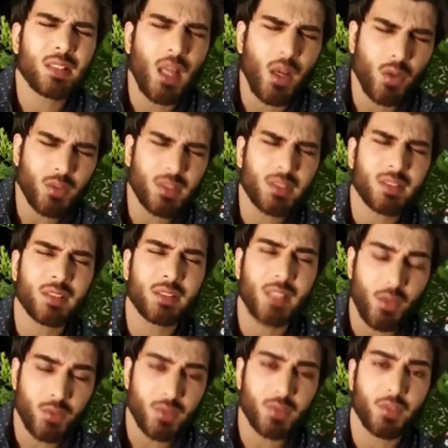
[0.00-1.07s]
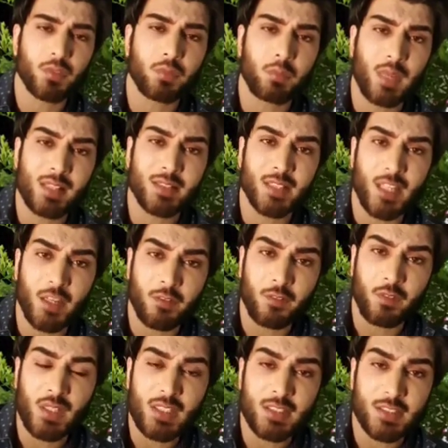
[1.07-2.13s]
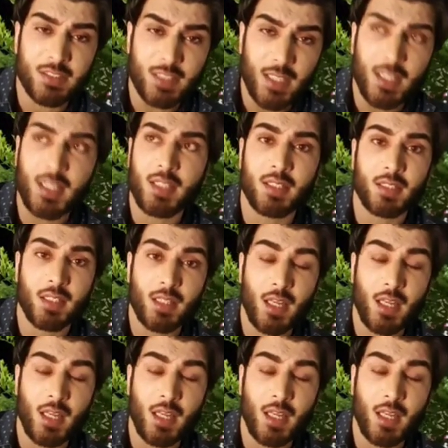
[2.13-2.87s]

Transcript: thousands and thousands of mails every day.